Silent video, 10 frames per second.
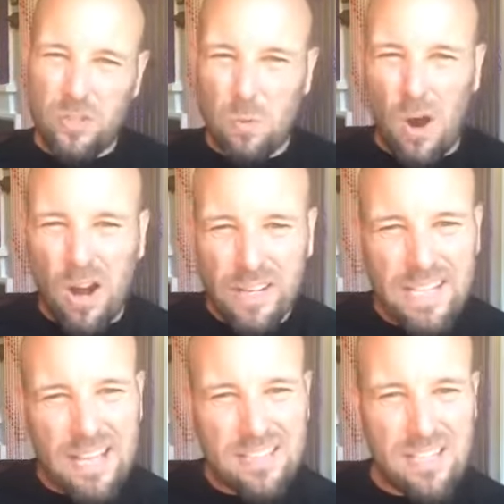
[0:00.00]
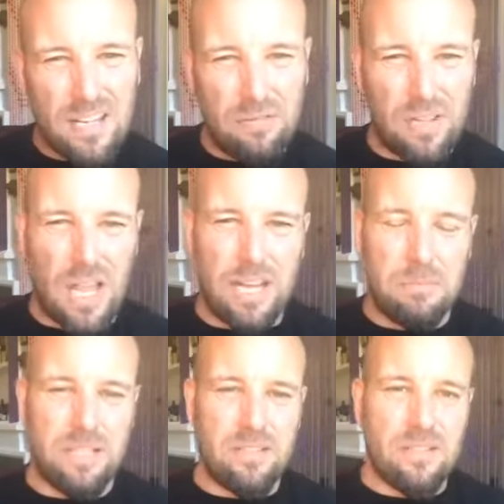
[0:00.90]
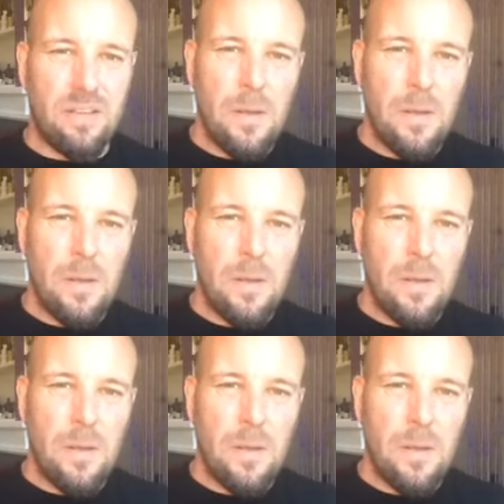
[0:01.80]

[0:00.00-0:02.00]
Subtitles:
you are in that state of alignment.